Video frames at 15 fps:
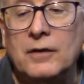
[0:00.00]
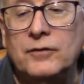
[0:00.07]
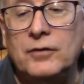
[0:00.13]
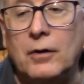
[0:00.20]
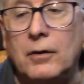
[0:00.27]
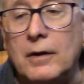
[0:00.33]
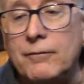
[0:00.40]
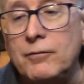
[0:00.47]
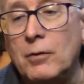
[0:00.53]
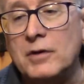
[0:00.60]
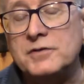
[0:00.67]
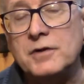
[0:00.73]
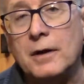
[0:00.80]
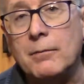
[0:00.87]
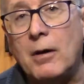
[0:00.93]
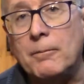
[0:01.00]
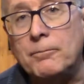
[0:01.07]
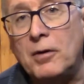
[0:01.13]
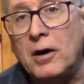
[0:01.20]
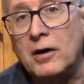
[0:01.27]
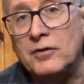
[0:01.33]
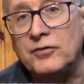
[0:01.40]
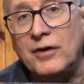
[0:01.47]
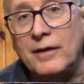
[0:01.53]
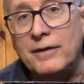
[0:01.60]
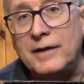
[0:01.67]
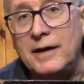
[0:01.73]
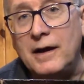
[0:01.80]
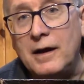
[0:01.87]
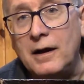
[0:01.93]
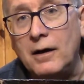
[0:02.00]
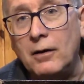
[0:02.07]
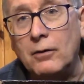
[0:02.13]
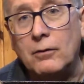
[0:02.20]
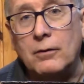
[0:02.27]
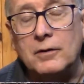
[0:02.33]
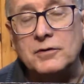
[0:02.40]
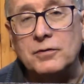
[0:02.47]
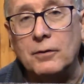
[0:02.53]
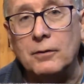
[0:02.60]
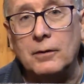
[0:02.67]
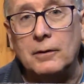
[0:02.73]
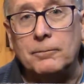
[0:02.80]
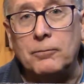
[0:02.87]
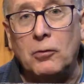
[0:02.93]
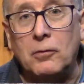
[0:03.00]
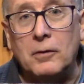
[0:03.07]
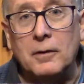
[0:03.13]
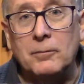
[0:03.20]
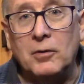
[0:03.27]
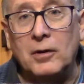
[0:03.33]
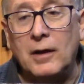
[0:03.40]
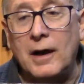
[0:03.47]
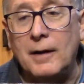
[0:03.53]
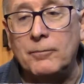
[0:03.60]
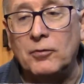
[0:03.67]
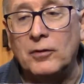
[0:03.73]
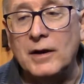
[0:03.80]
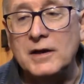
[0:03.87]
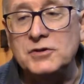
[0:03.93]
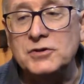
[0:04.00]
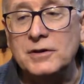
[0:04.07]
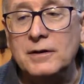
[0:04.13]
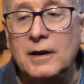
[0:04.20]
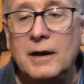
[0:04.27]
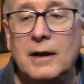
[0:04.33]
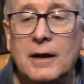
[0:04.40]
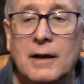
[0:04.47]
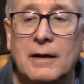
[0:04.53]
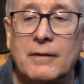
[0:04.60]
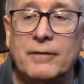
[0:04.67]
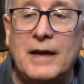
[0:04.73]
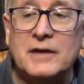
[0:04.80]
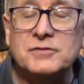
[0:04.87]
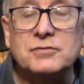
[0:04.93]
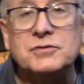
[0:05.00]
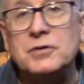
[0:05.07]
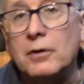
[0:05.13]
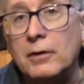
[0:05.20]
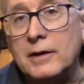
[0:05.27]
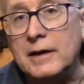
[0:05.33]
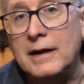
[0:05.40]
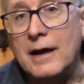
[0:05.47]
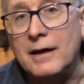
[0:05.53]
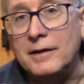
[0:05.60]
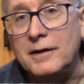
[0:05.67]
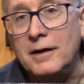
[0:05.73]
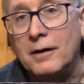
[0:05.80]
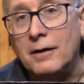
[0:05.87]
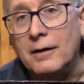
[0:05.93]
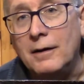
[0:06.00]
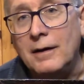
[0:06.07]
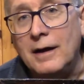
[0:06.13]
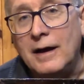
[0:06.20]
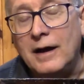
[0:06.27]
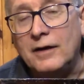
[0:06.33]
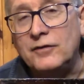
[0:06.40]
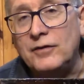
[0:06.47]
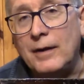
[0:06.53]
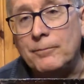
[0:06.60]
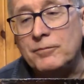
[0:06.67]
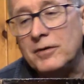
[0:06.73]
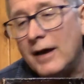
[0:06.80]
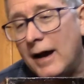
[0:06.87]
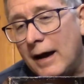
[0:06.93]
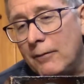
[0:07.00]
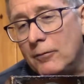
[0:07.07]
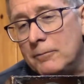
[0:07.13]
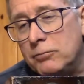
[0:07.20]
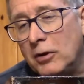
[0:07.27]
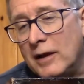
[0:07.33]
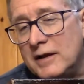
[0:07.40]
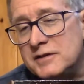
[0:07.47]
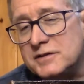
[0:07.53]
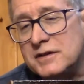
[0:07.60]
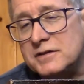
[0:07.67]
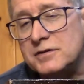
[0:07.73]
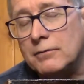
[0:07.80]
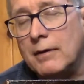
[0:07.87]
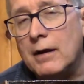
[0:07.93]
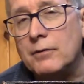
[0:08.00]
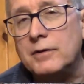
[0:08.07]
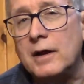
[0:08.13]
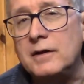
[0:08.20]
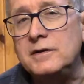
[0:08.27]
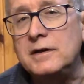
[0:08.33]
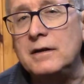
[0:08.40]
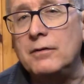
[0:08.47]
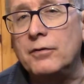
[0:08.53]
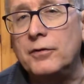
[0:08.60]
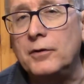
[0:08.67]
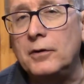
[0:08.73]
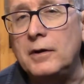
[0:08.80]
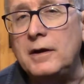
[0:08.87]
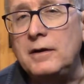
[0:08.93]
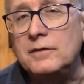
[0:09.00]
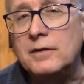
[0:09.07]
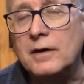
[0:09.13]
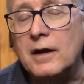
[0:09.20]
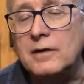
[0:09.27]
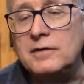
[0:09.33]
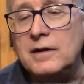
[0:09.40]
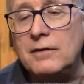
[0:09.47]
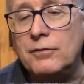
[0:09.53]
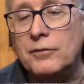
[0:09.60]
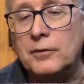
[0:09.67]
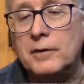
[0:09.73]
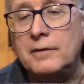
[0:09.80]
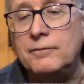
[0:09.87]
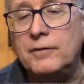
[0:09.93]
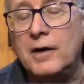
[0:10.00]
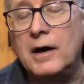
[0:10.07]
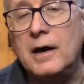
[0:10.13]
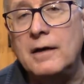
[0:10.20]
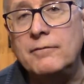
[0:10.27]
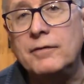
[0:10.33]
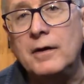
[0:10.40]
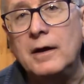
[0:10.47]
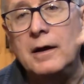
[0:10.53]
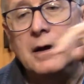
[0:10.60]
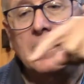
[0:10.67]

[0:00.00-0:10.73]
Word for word: So if you want to talk about parks on the air or total portable operation, that's what you're looking at here. Except I would place this around 1930 to 1935